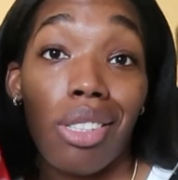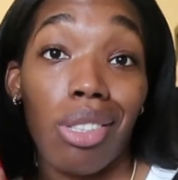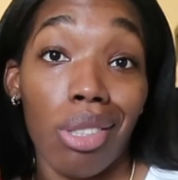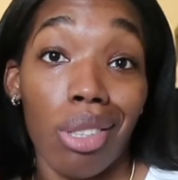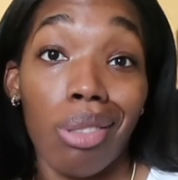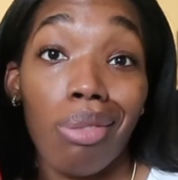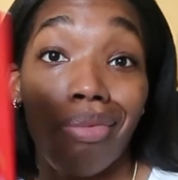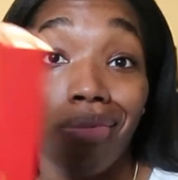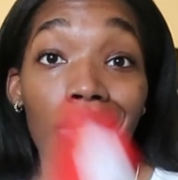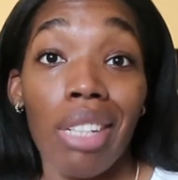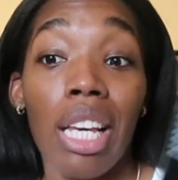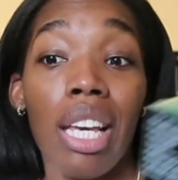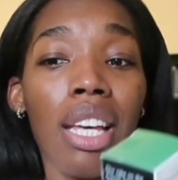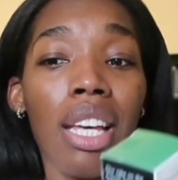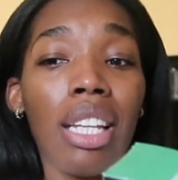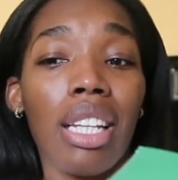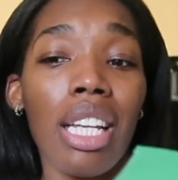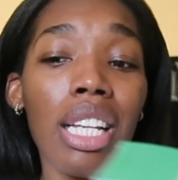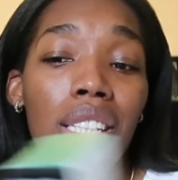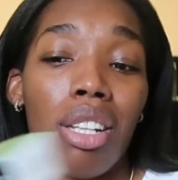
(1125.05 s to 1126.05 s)
So
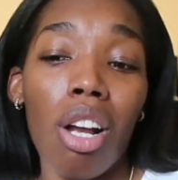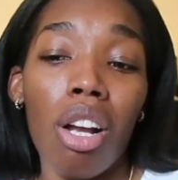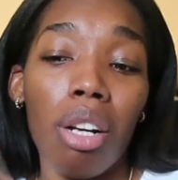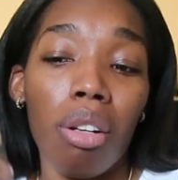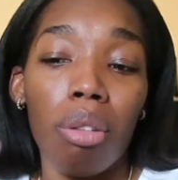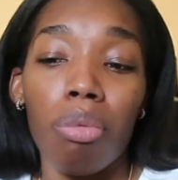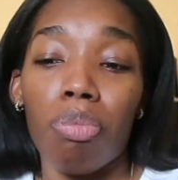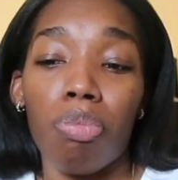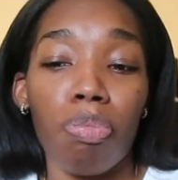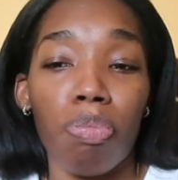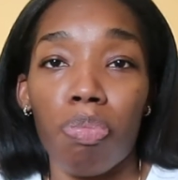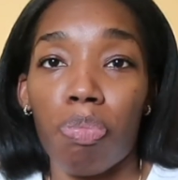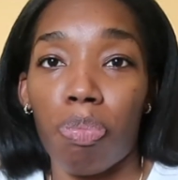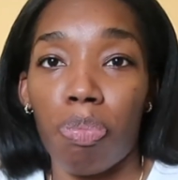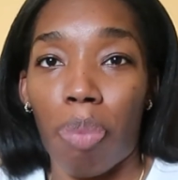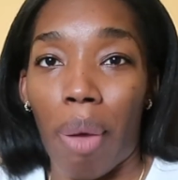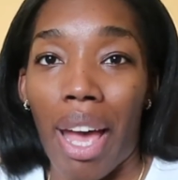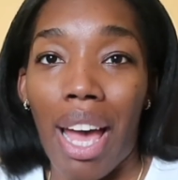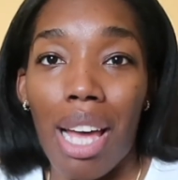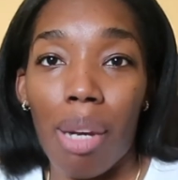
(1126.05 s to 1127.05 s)
these aren't
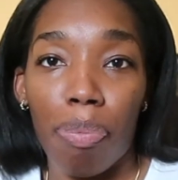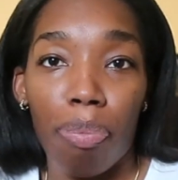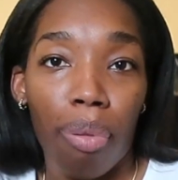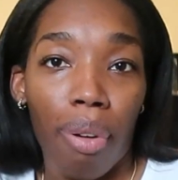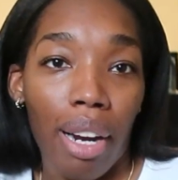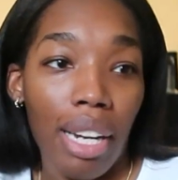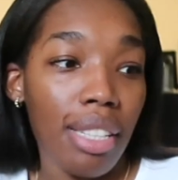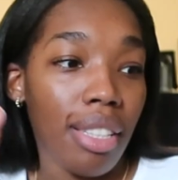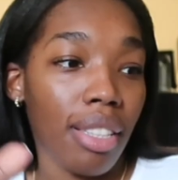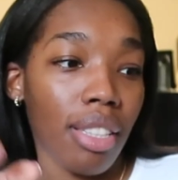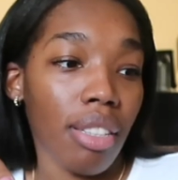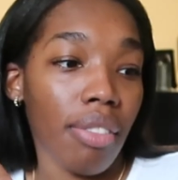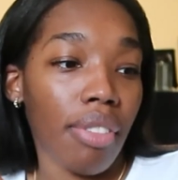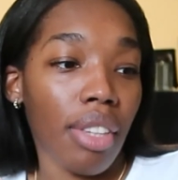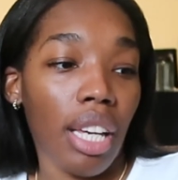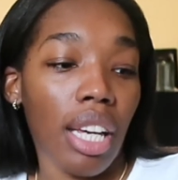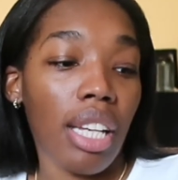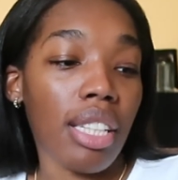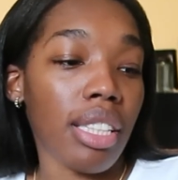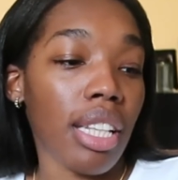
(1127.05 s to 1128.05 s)
bad prices of
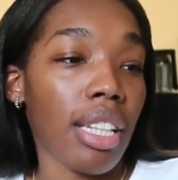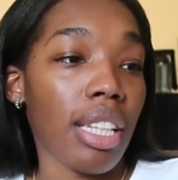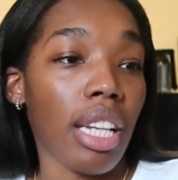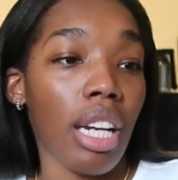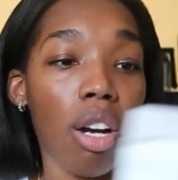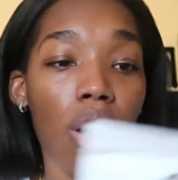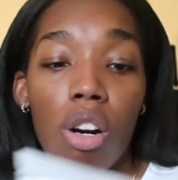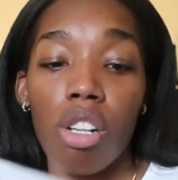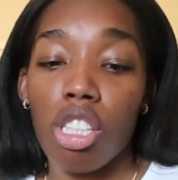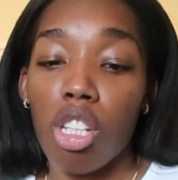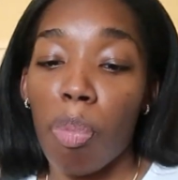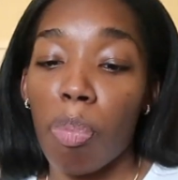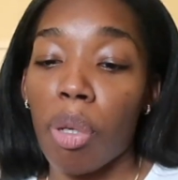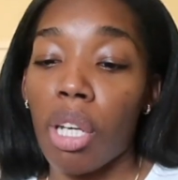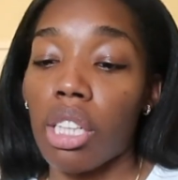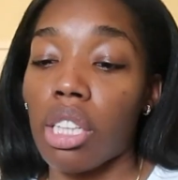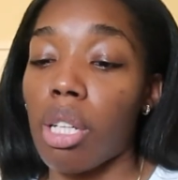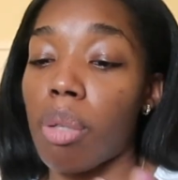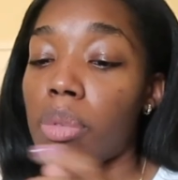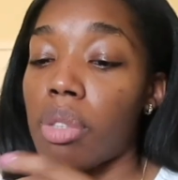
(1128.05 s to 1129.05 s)
things. And then I also
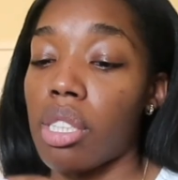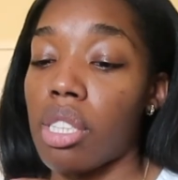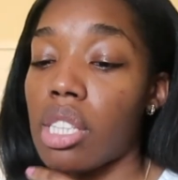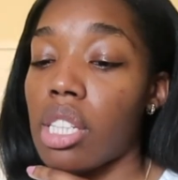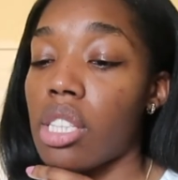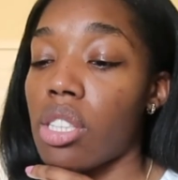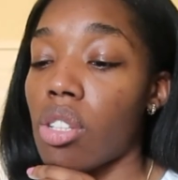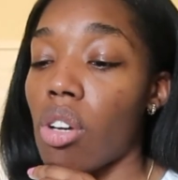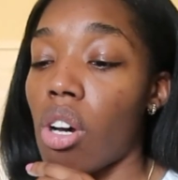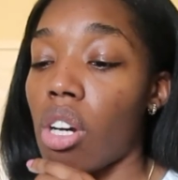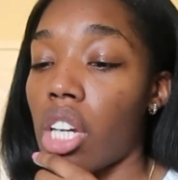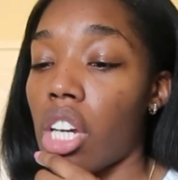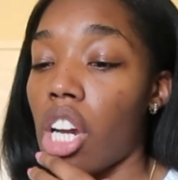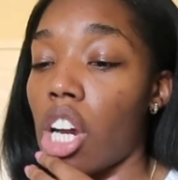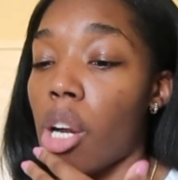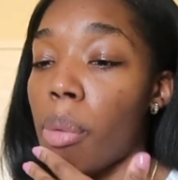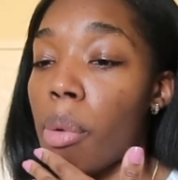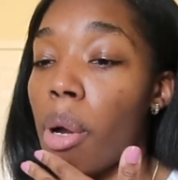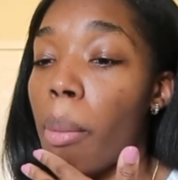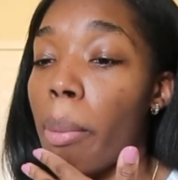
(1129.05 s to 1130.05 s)
picked up the sea salt
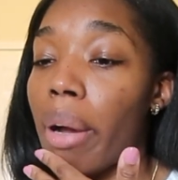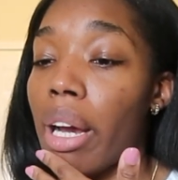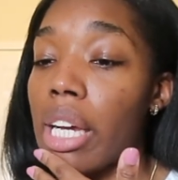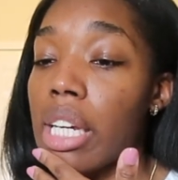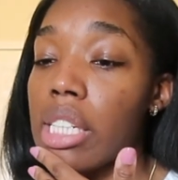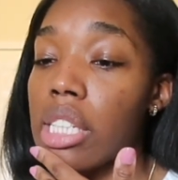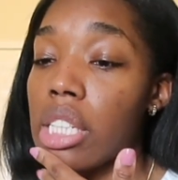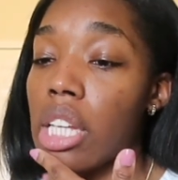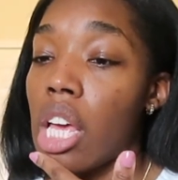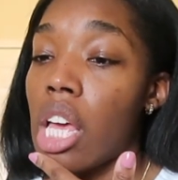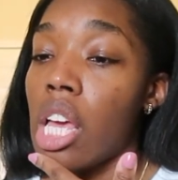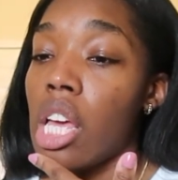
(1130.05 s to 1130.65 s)
caramel bites.